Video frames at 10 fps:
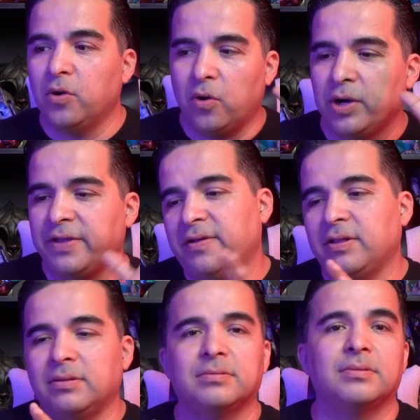or
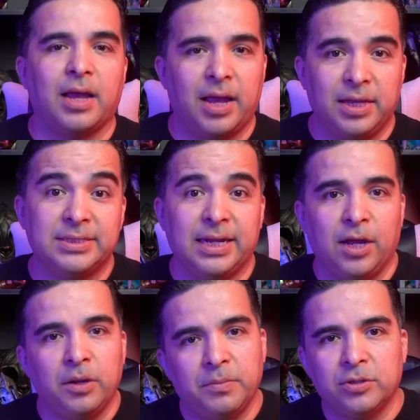even is a
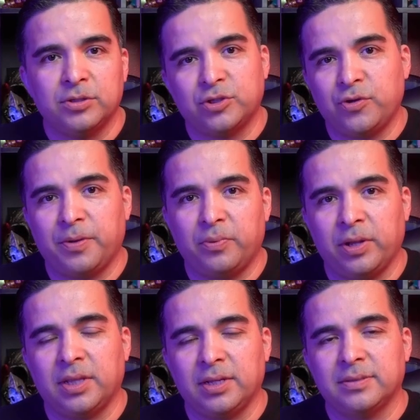nightmare, the 3D
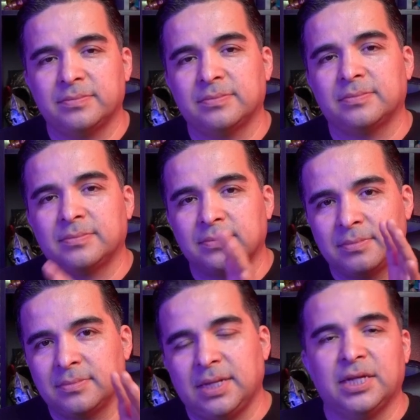printing,
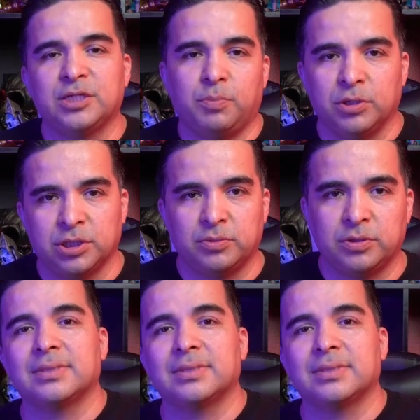it is possible.